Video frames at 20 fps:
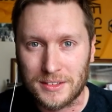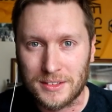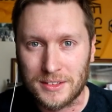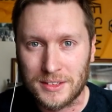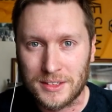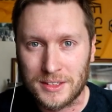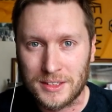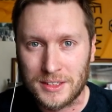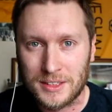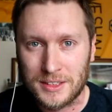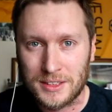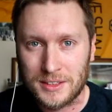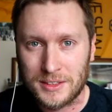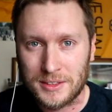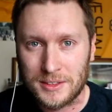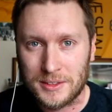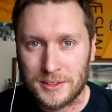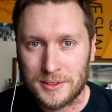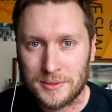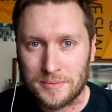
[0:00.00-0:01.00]

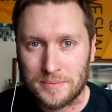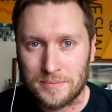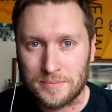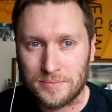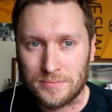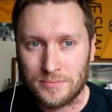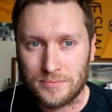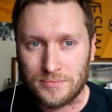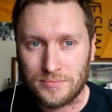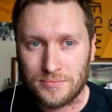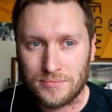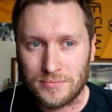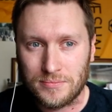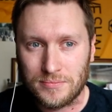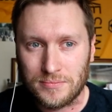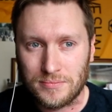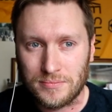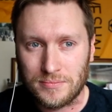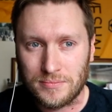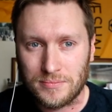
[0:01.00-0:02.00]

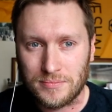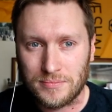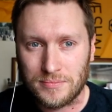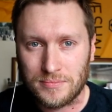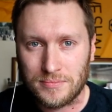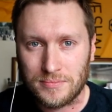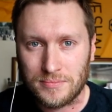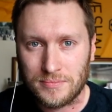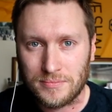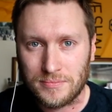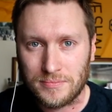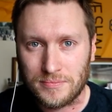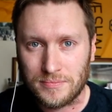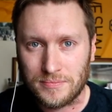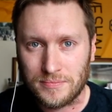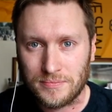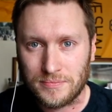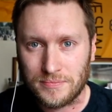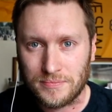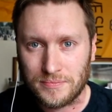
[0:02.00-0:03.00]

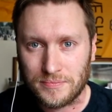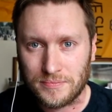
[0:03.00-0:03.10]
The person shown says nothing.